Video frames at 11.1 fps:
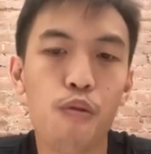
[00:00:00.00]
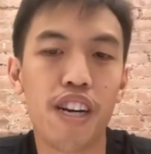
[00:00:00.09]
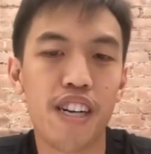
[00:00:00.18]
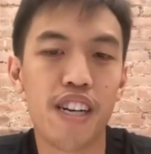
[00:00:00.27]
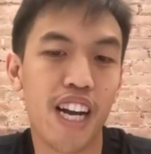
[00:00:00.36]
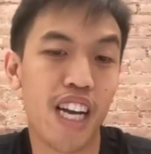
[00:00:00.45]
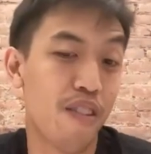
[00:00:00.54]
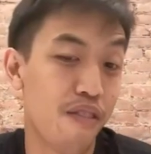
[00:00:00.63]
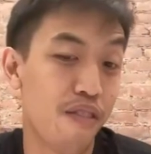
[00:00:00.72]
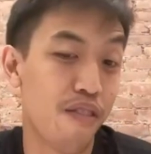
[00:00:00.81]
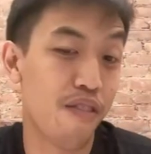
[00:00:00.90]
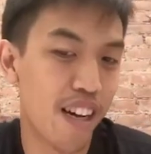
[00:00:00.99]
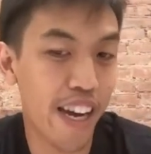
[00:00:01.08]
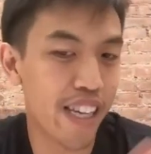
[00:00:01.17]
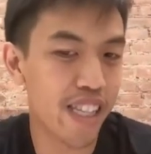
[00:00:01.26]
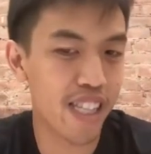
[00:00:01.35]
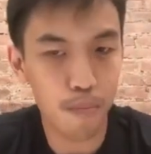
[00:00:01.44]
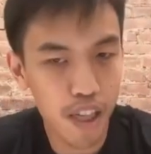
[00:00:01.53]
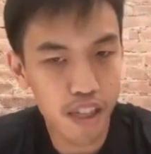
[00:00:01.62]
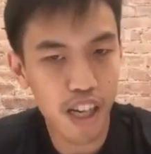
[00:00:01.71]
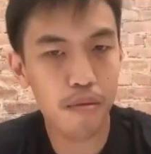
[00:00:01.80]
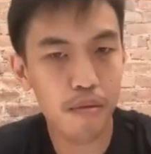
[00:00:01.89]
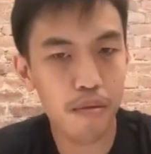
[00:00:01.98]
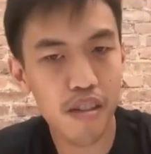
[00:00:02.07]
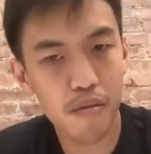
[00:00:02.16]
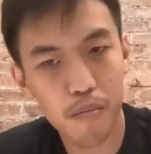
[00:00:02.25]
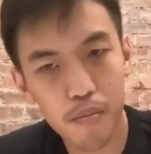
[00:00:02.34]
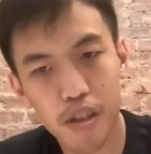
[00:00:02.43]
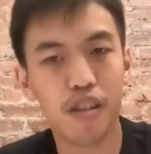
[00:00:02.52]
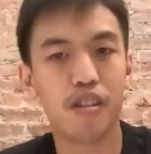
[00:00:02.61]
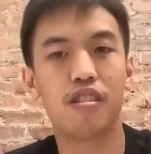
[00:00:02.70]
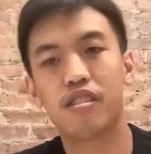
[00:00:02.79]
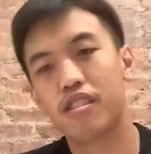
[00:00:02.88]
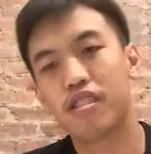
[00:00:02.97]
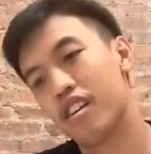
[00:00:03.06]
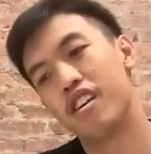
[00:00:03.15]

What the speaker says: where kind of the ISM piece comes in, because